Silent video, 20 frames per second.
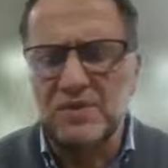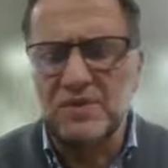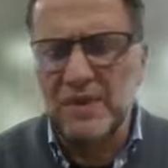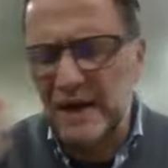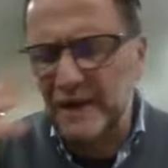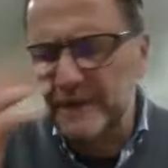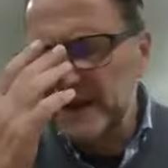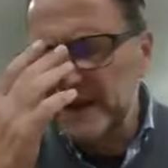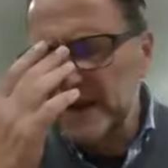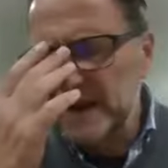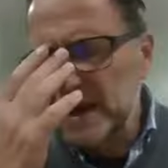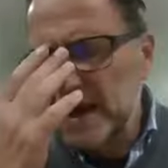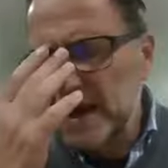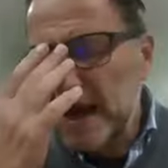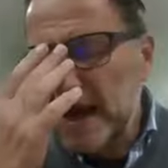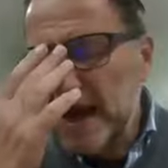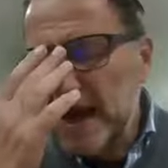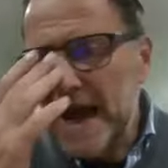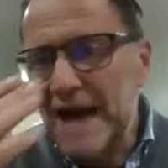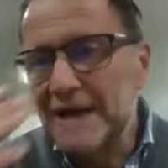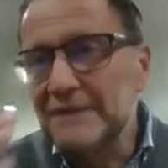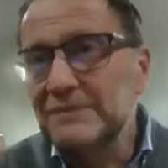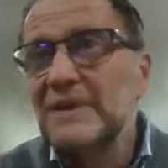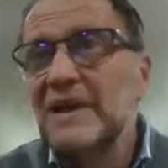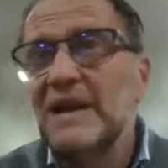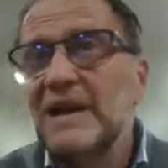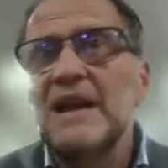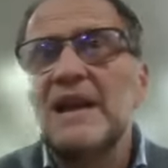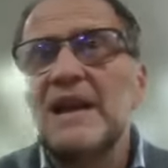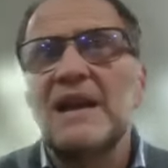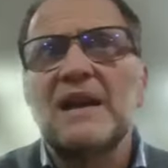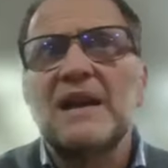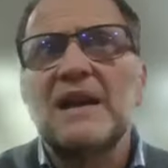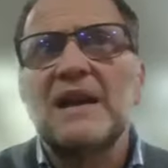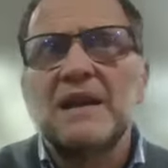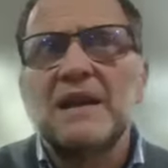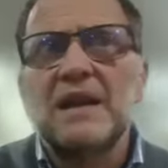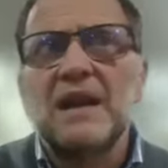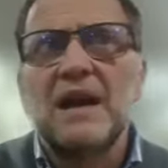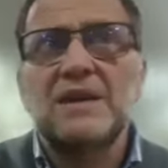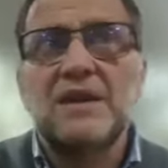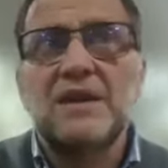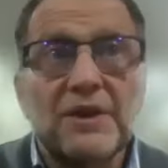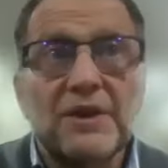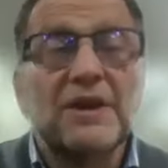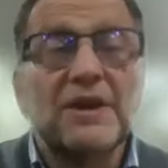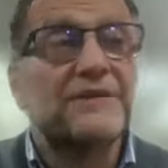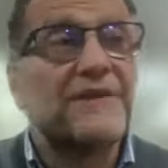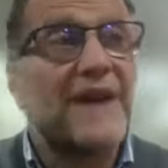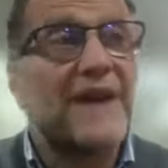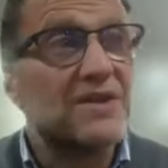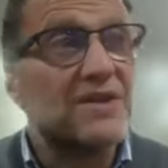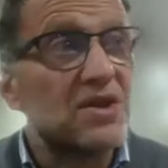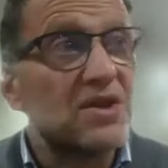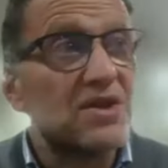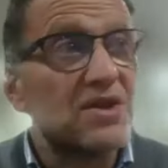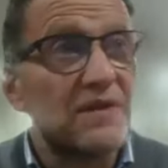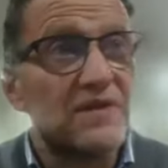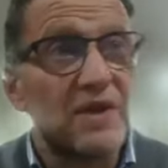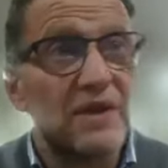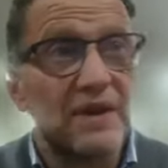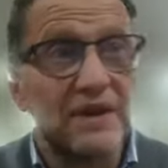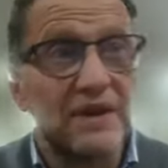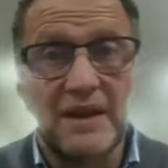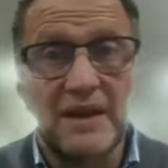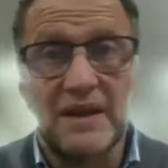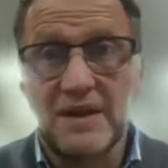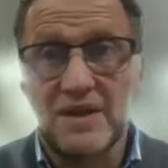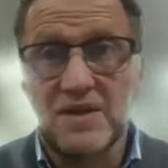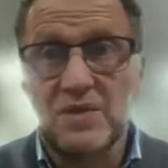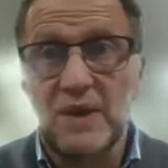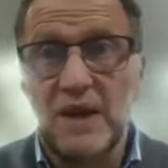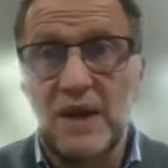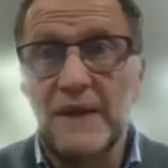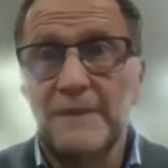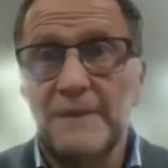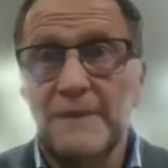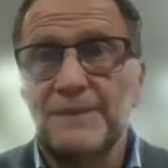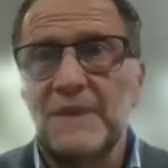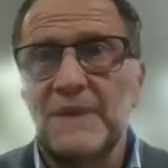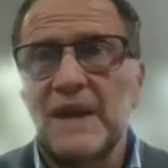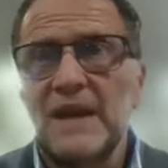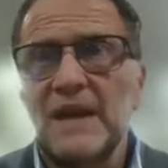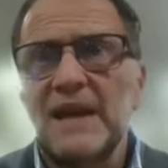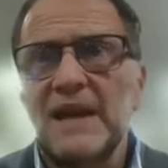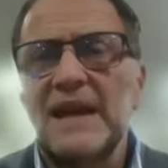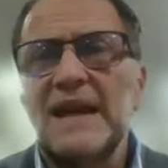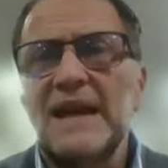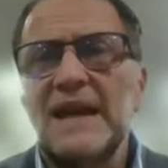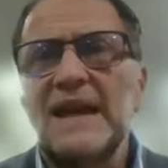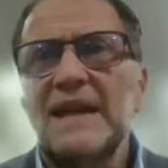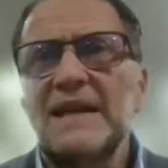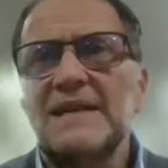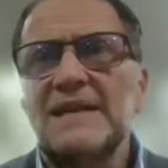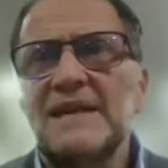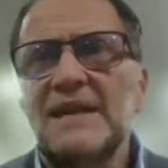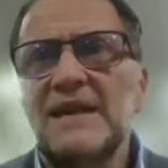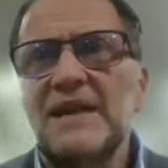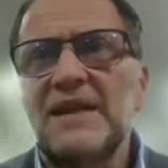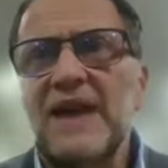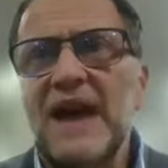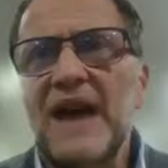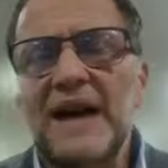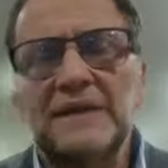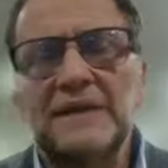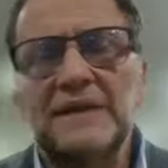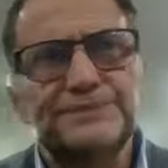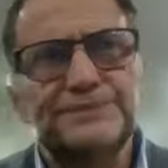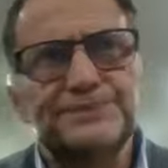as well. Um, another advantage of doing it this way is that